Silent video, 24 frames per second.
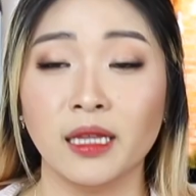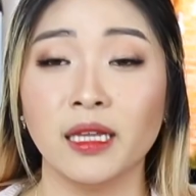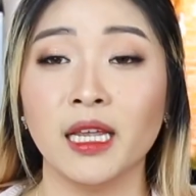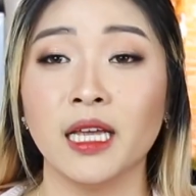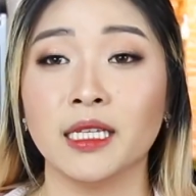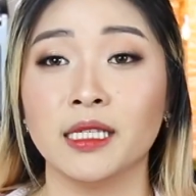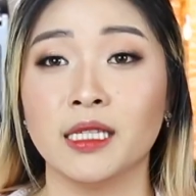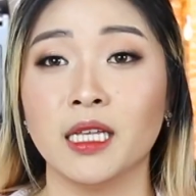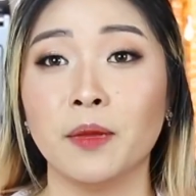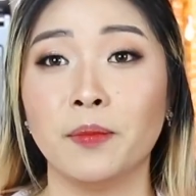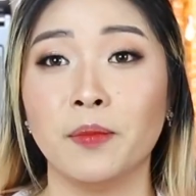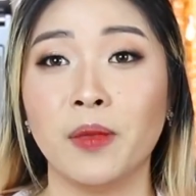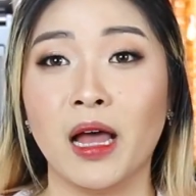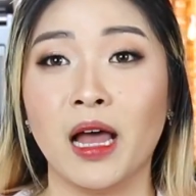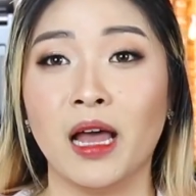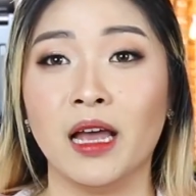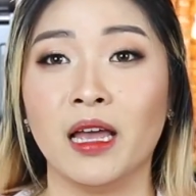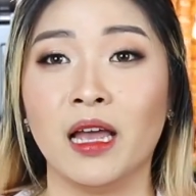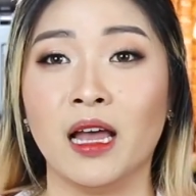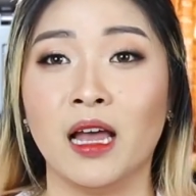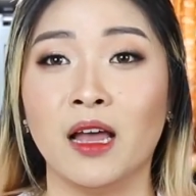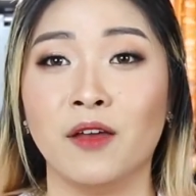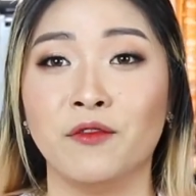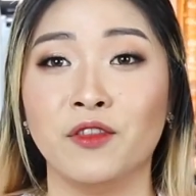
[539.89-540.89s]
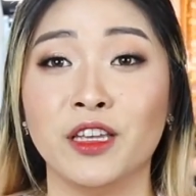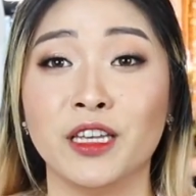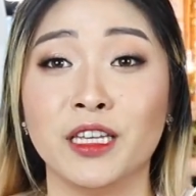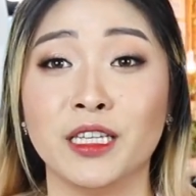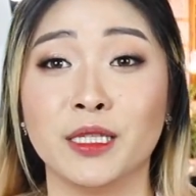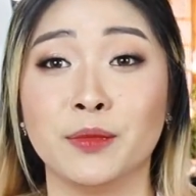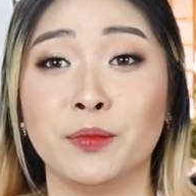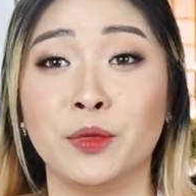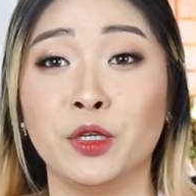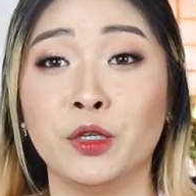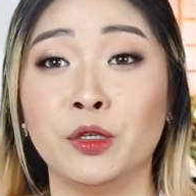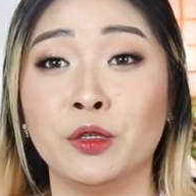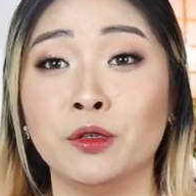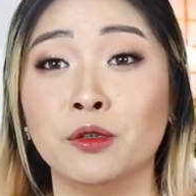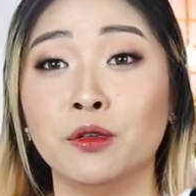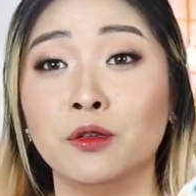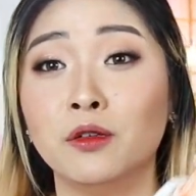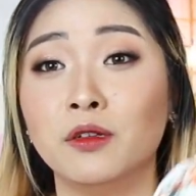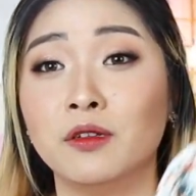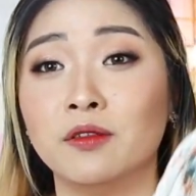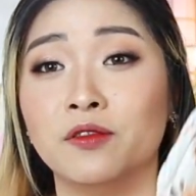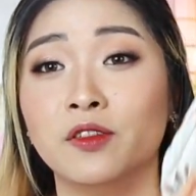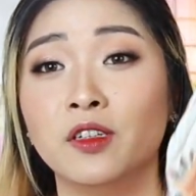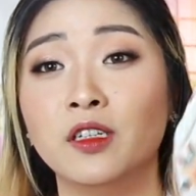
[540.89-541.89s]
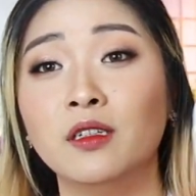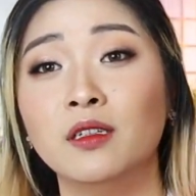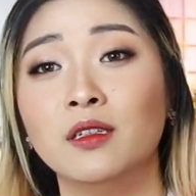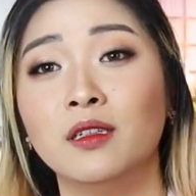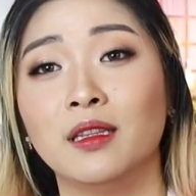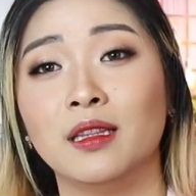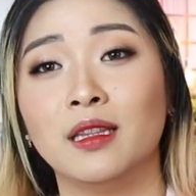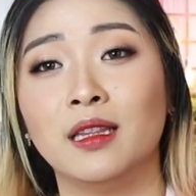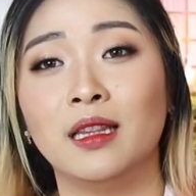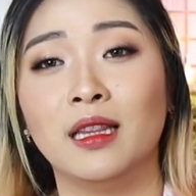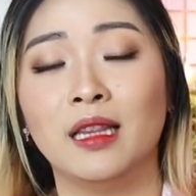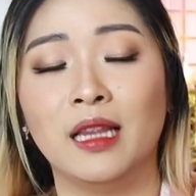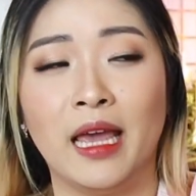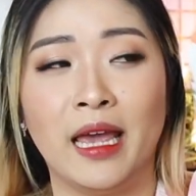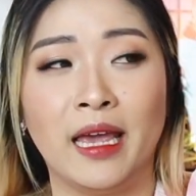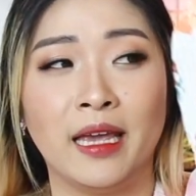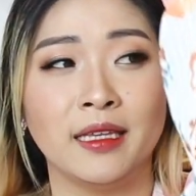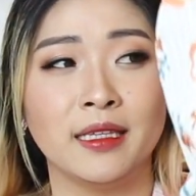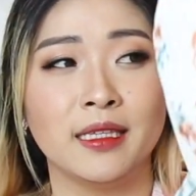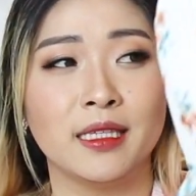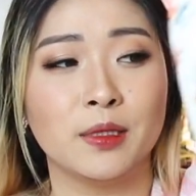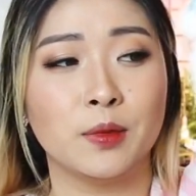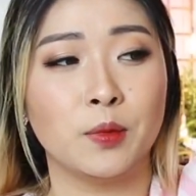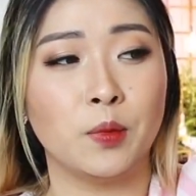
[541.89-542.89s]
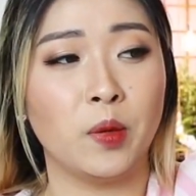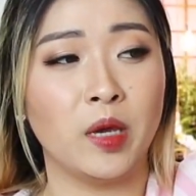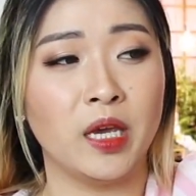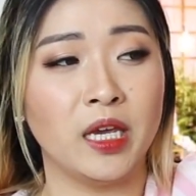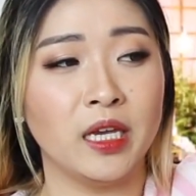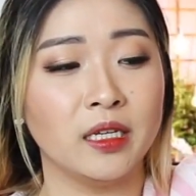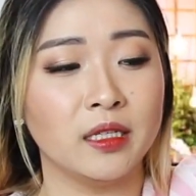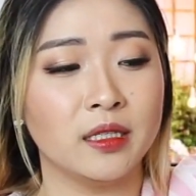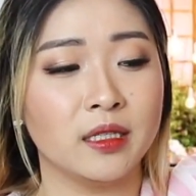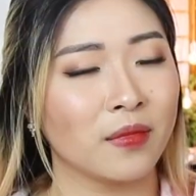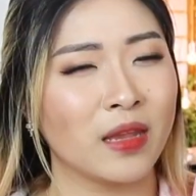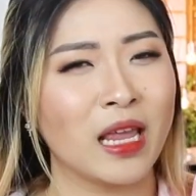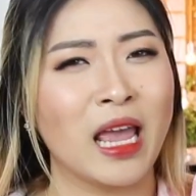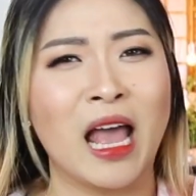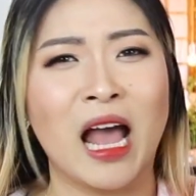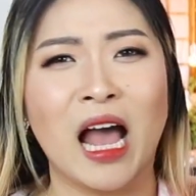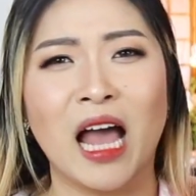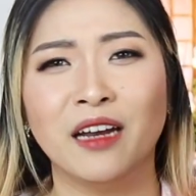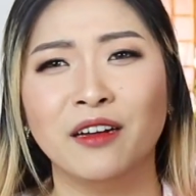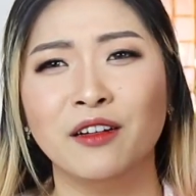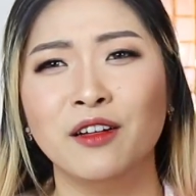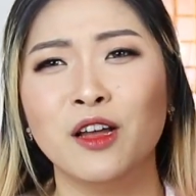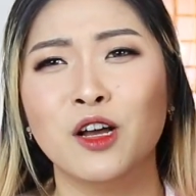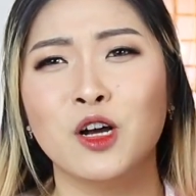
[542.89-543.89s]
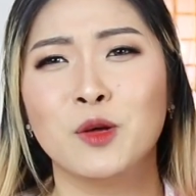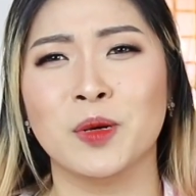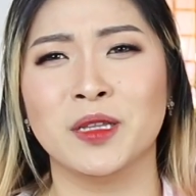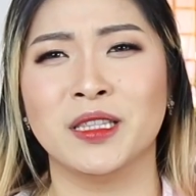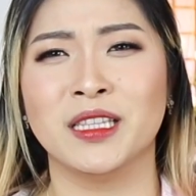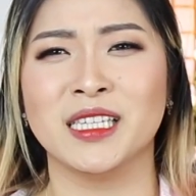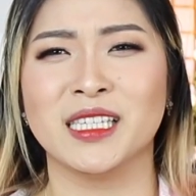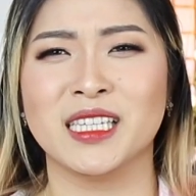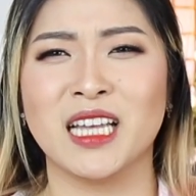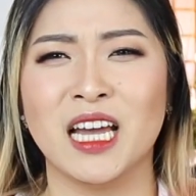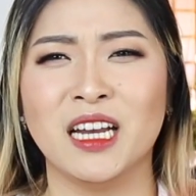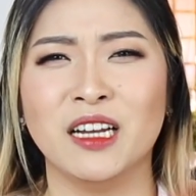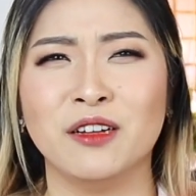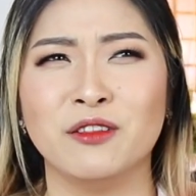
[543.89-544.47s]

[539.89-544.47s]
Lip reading: Next up, I have this beautiful lace piece. I don't know, but this kind